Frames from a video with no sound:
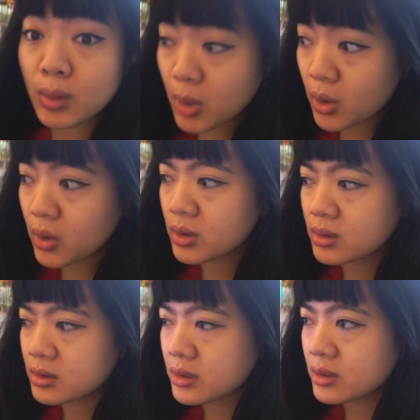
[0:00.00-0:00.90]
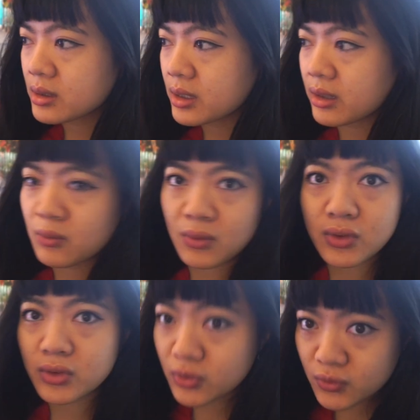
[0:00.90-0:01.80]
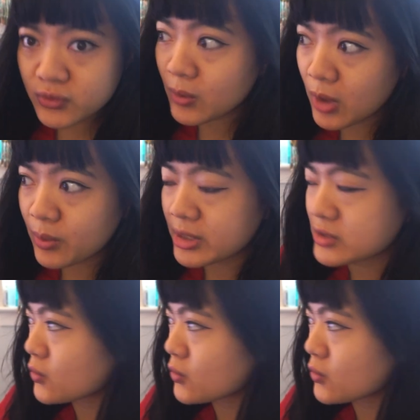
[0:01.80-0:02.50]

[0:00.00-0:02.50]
mall, and then we're gonna do some comics.